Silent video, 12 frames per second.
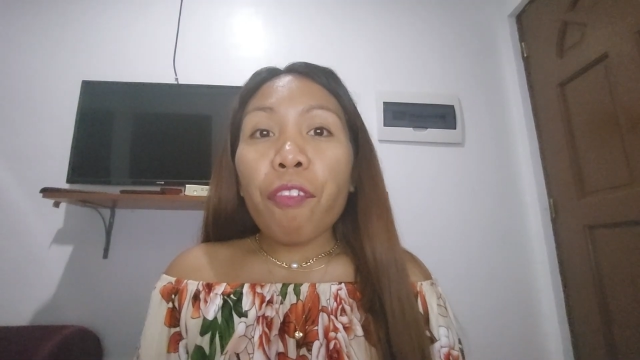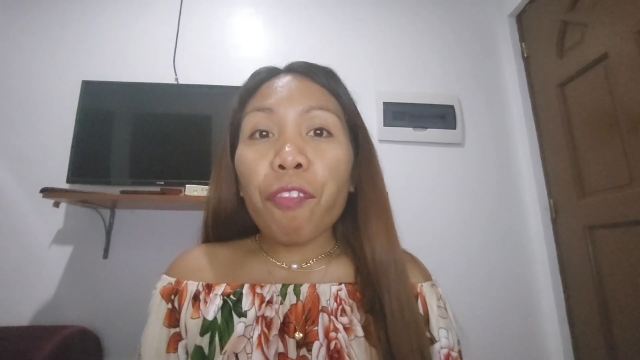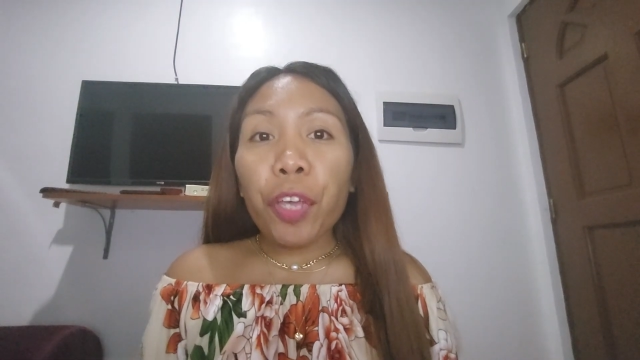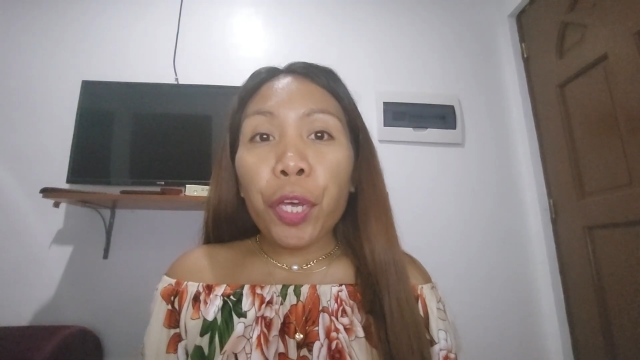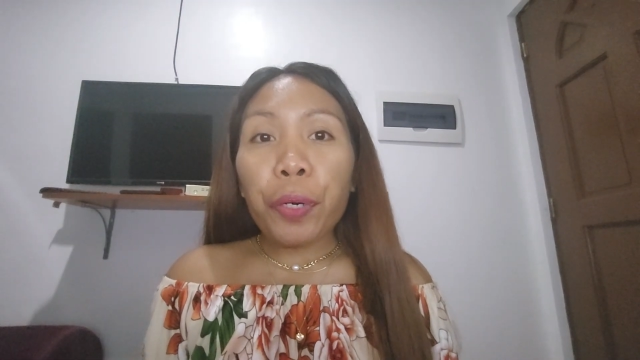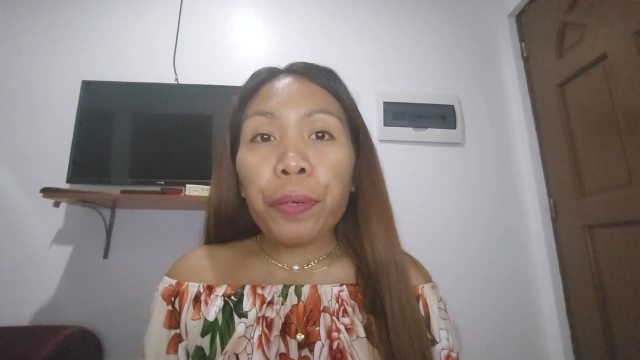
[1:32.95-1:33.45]

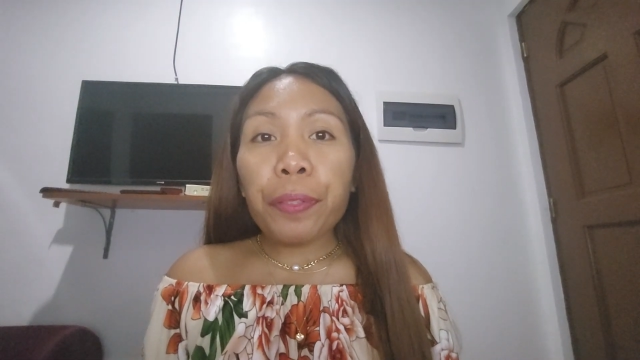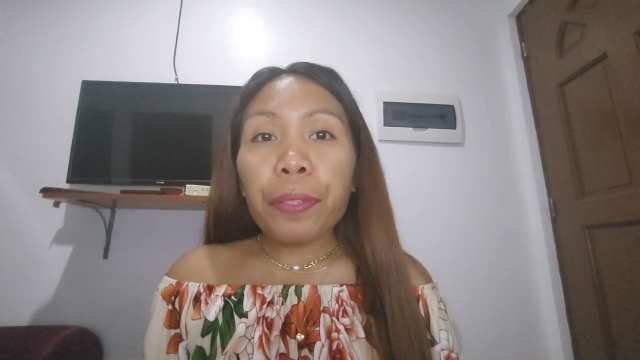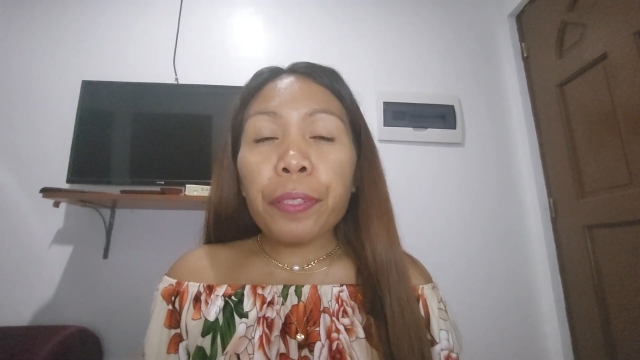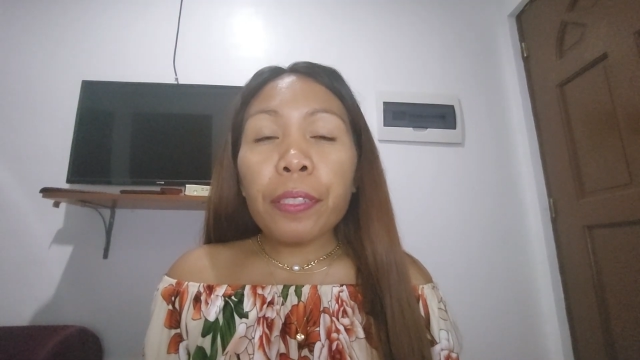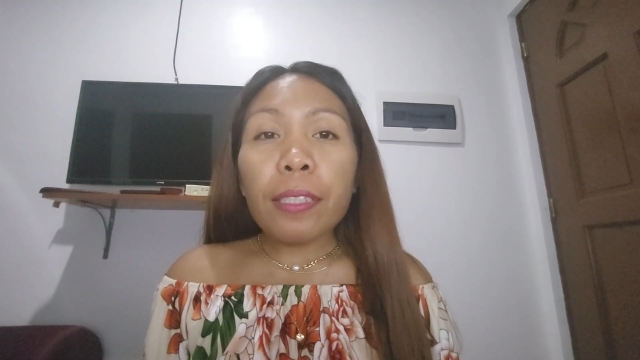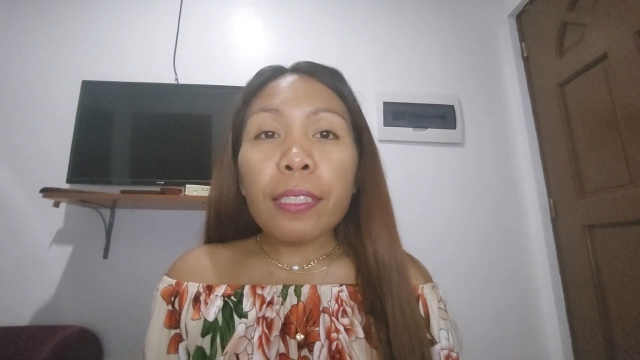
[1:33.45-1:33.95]
View
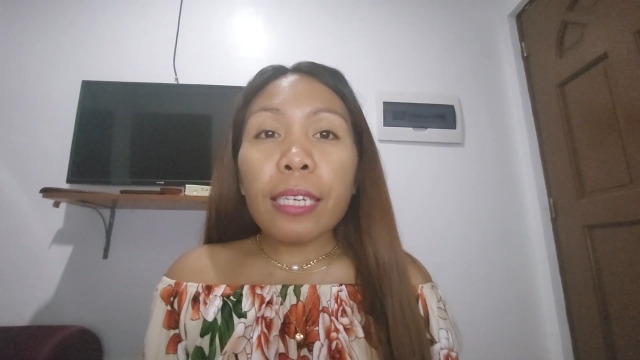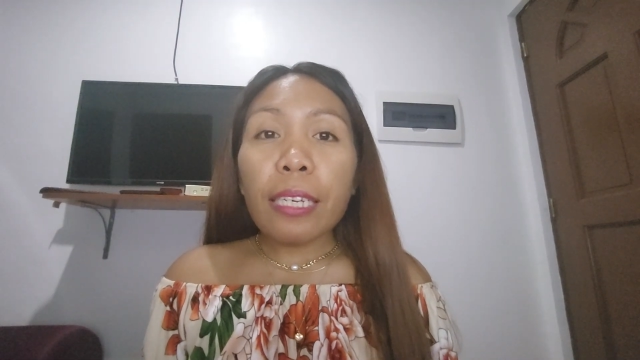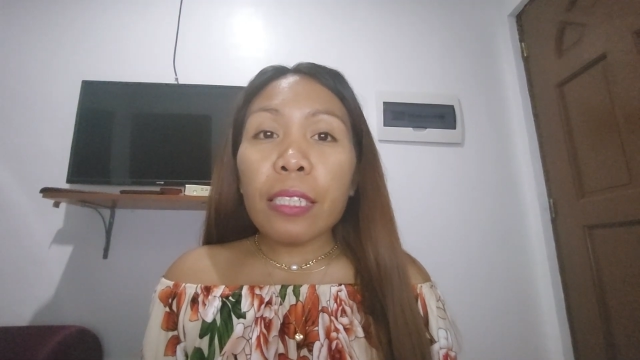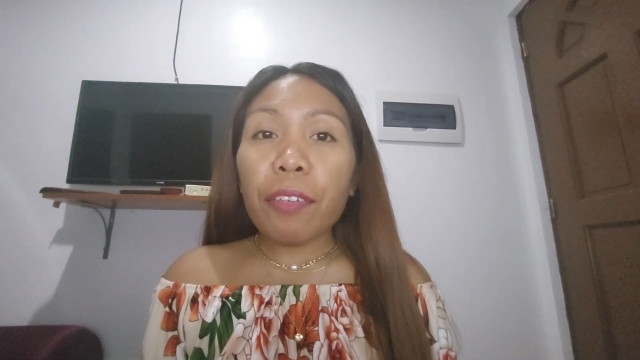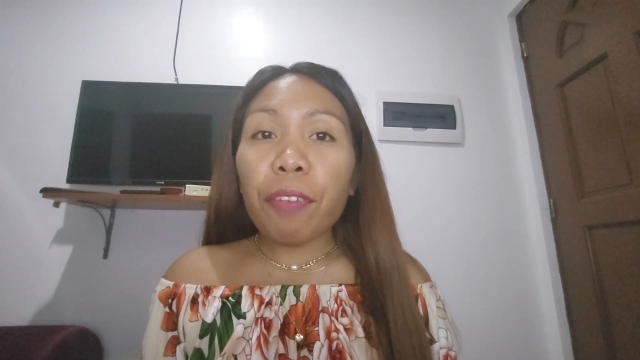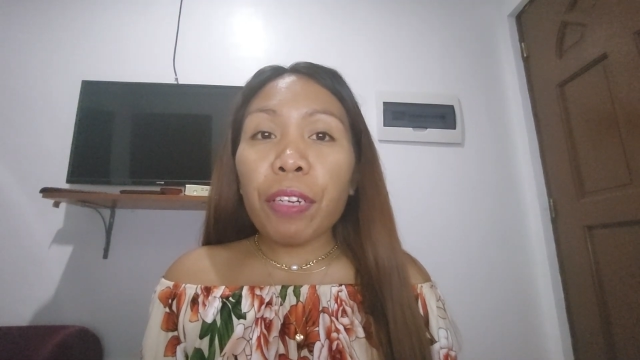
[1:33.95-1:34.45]
the
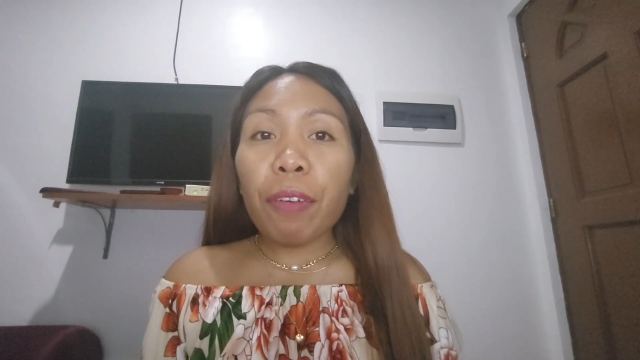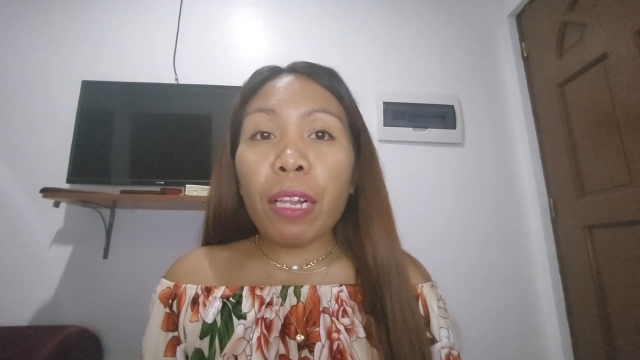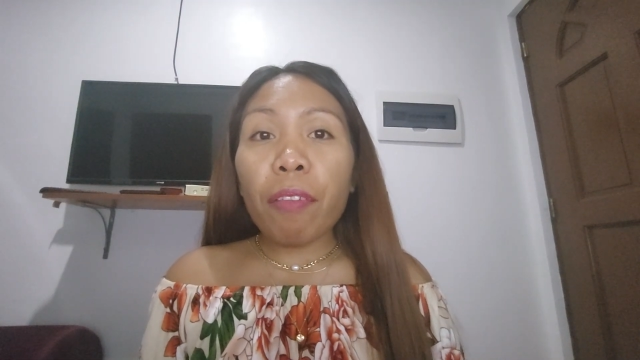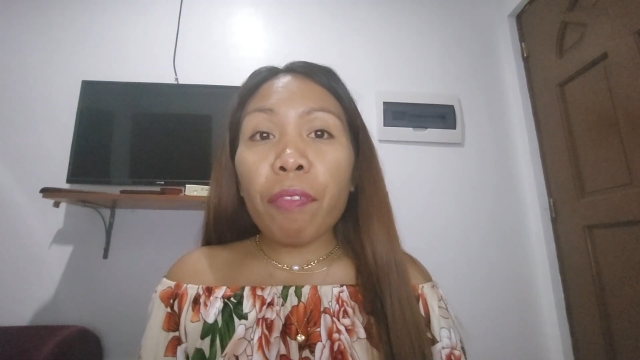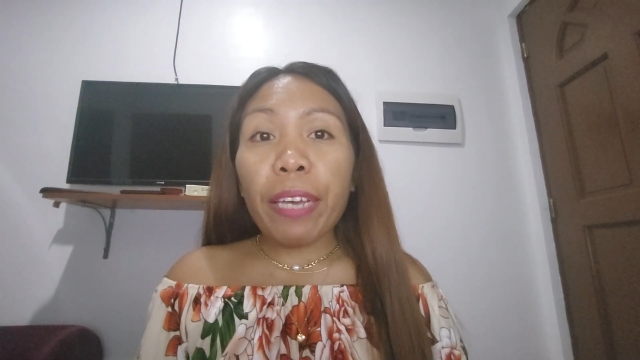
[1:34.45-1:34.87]
individual